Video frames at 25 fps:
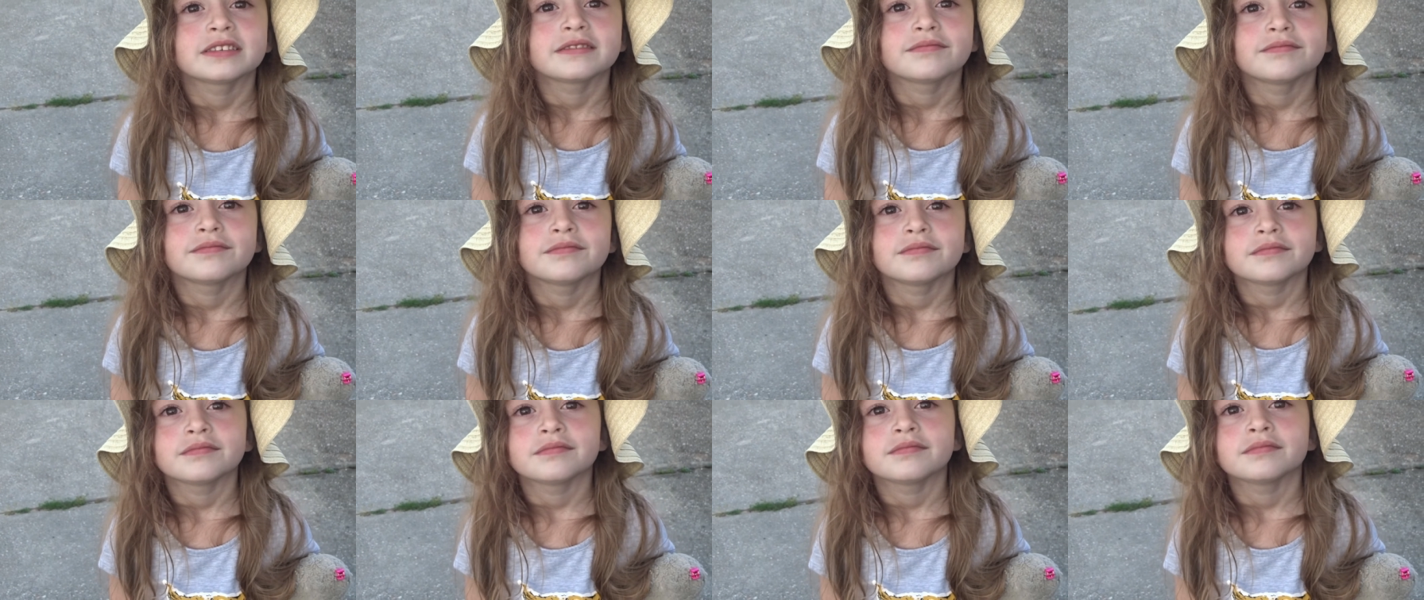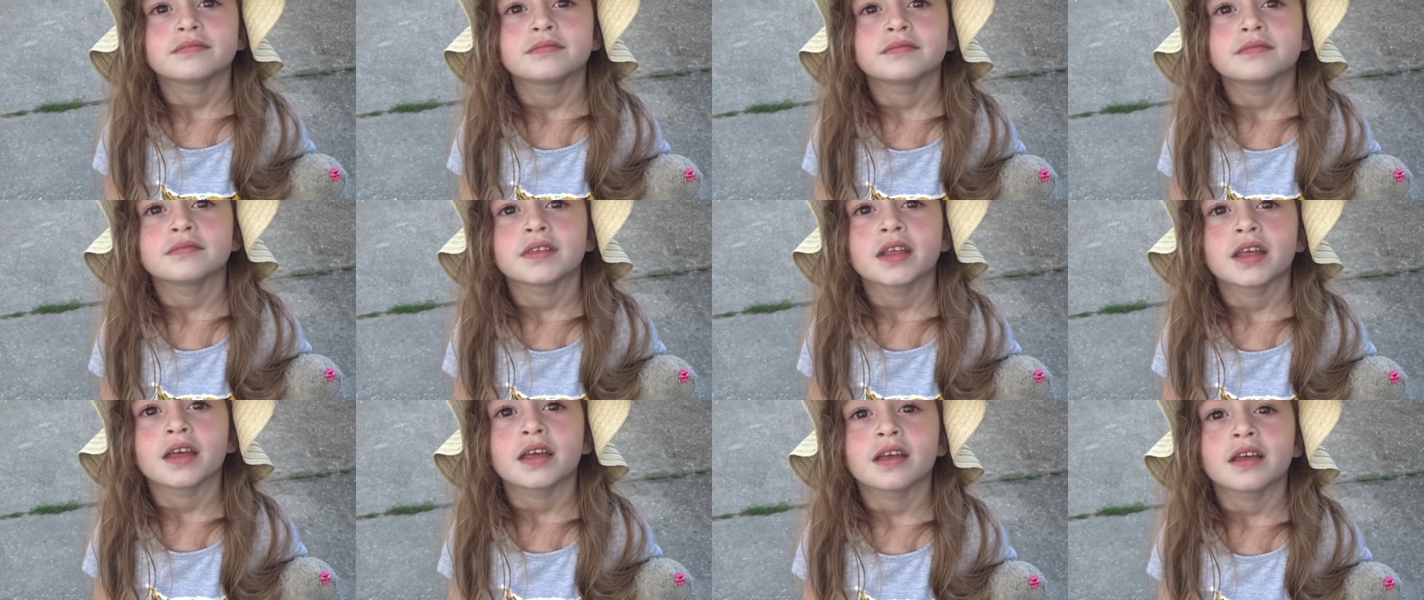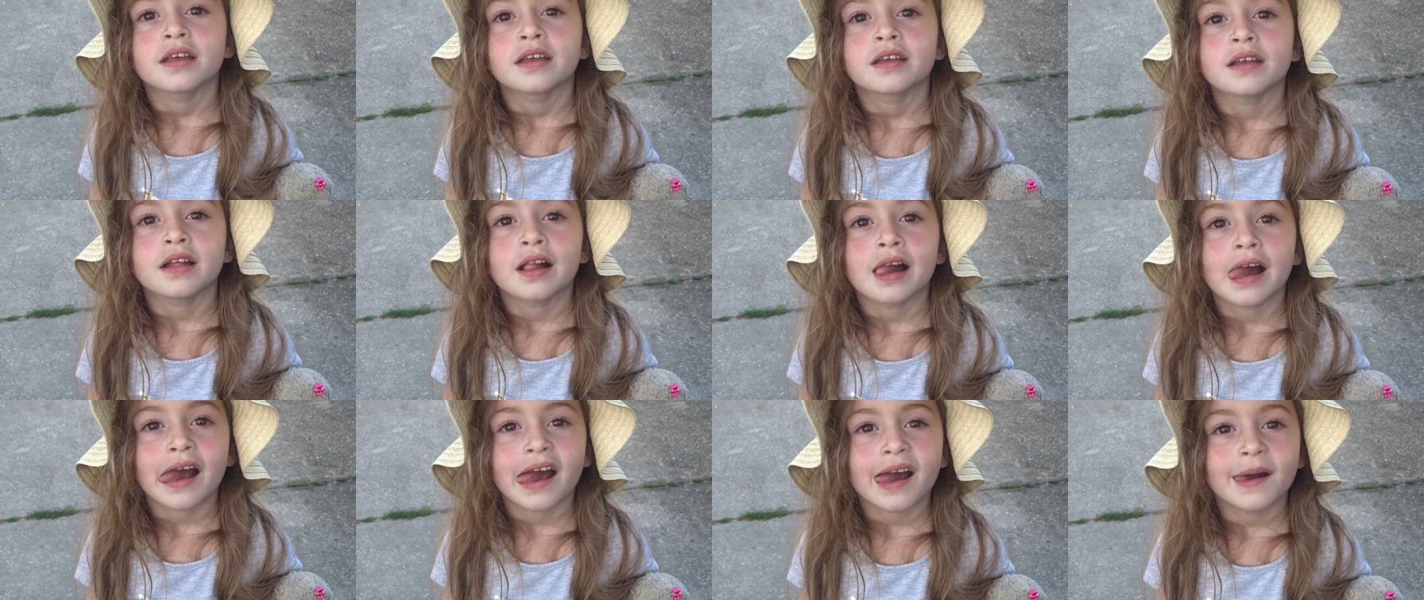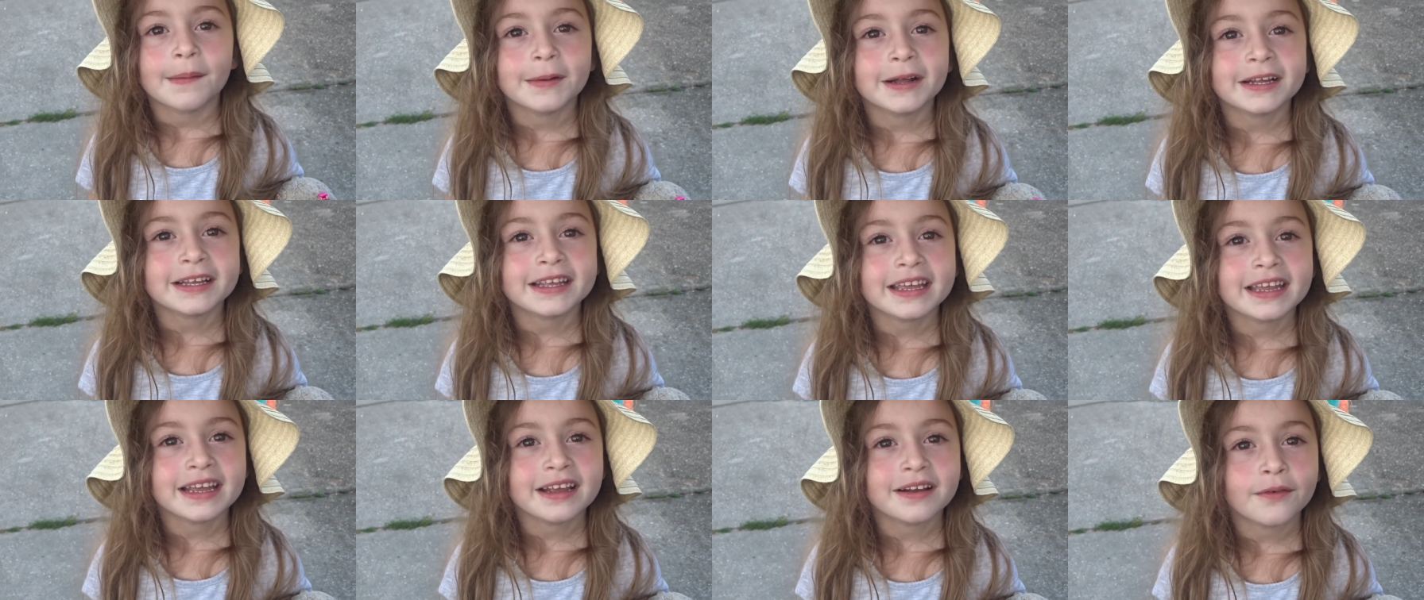I'm gonna
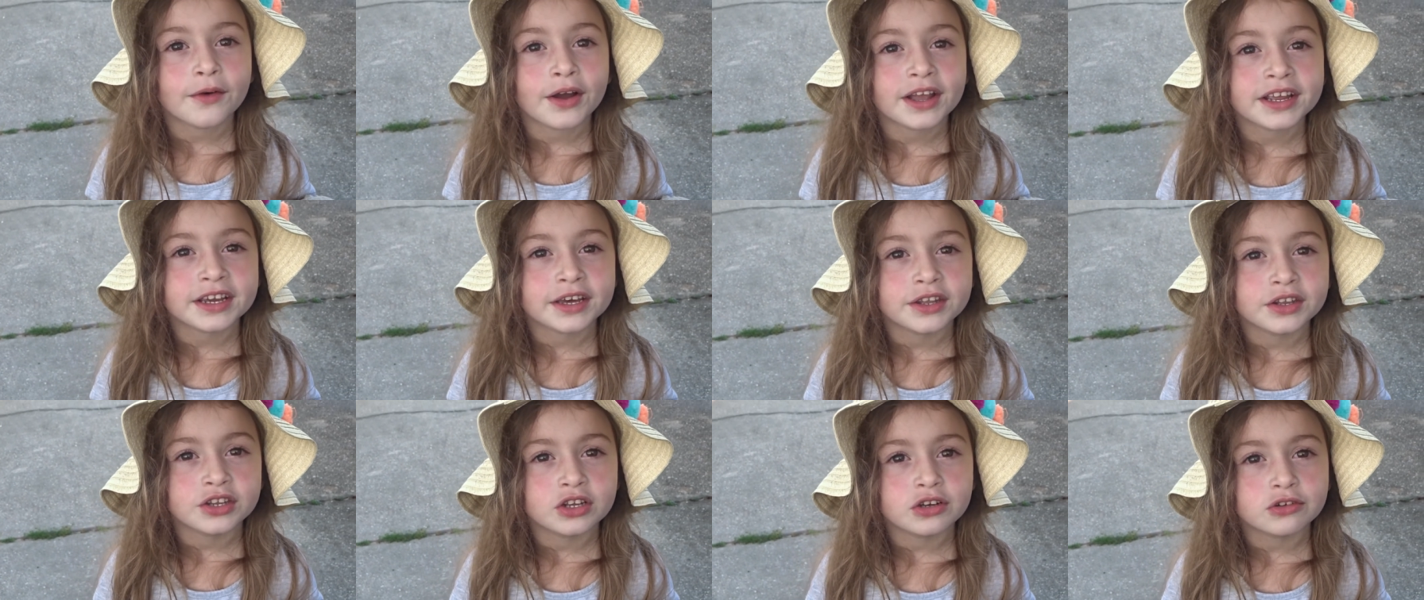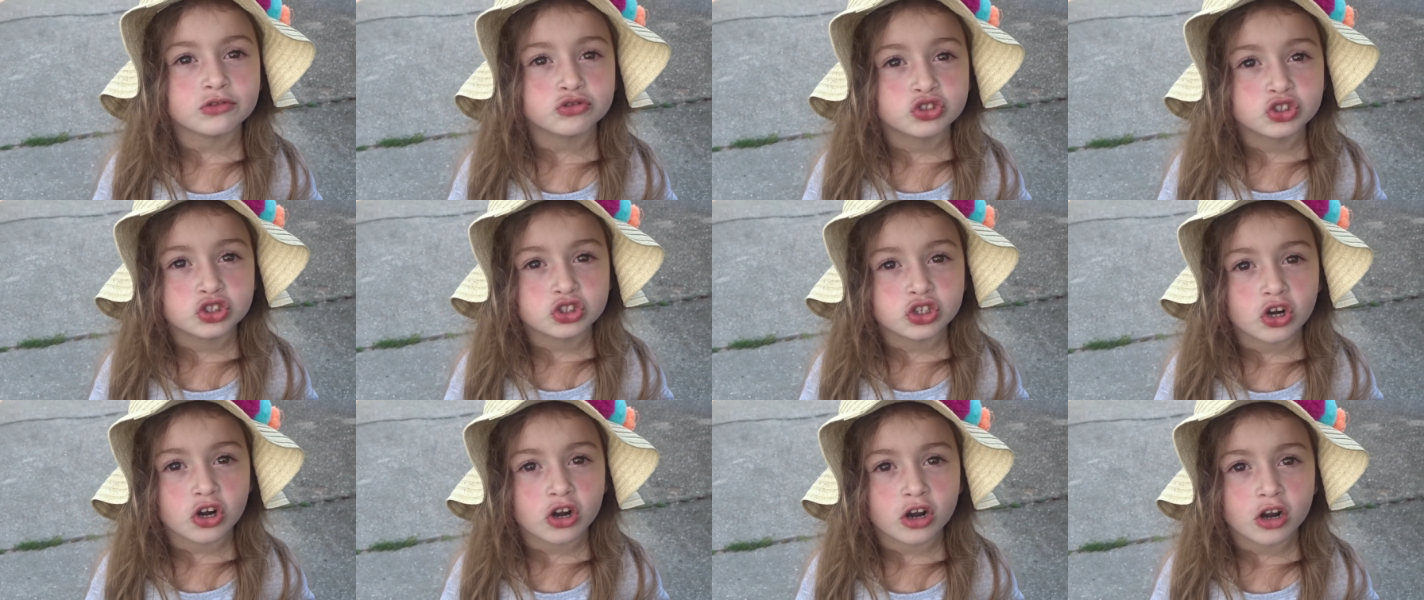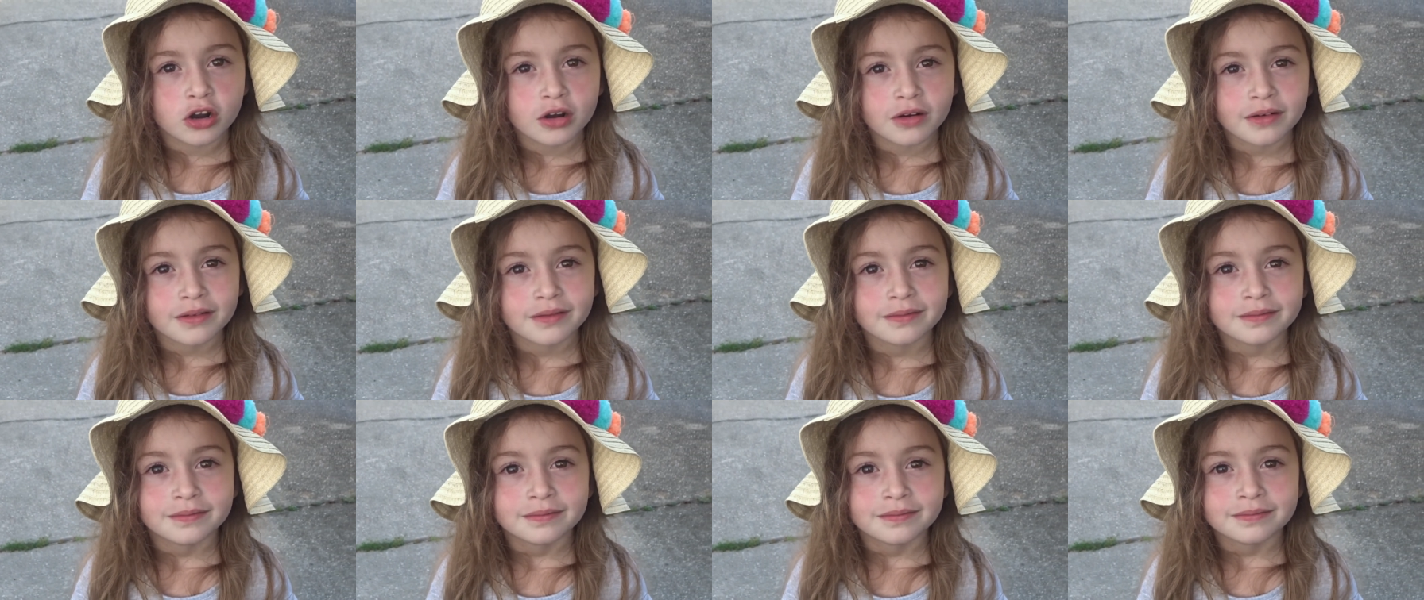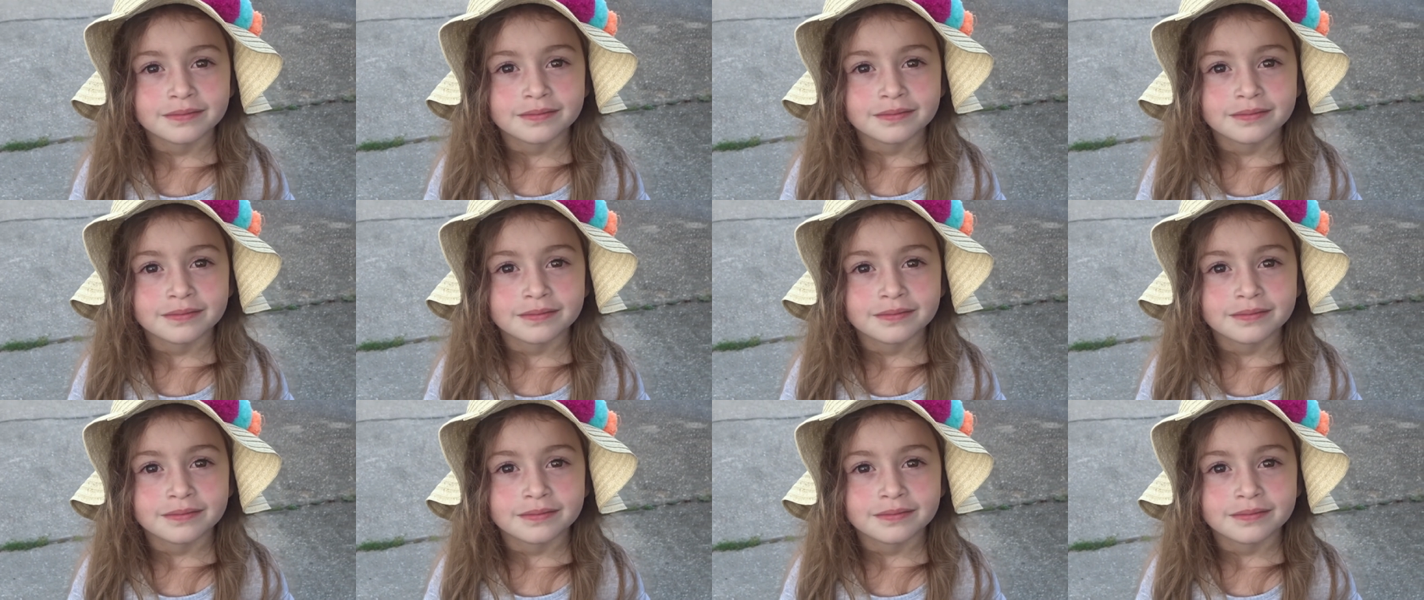get you like a new shirt.